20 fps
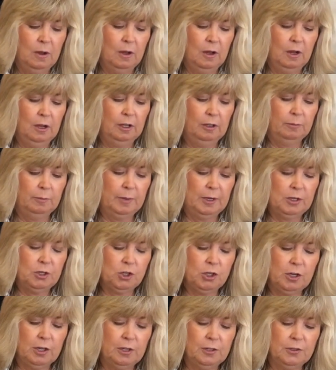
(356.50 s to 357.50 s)
all of my
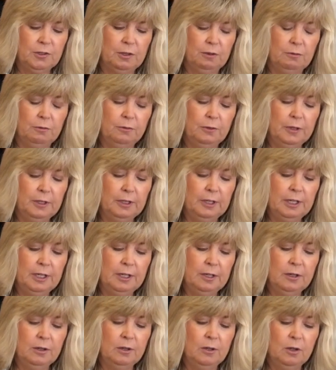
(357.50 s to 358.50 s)
shells and
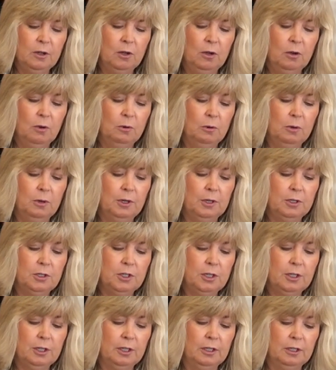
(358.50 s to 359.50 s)
filling, or
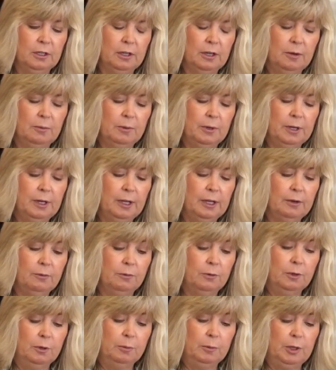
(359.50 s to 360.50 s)
until I run out
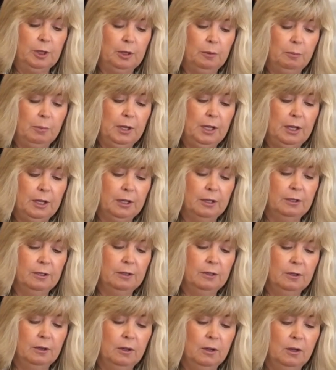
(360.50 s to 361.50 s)
of room in the pan,
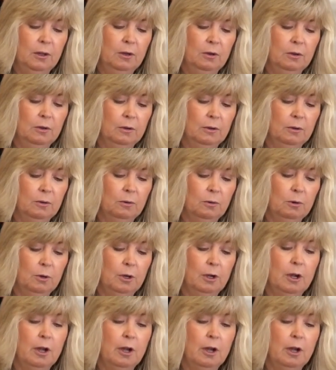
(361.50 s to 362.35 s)
or a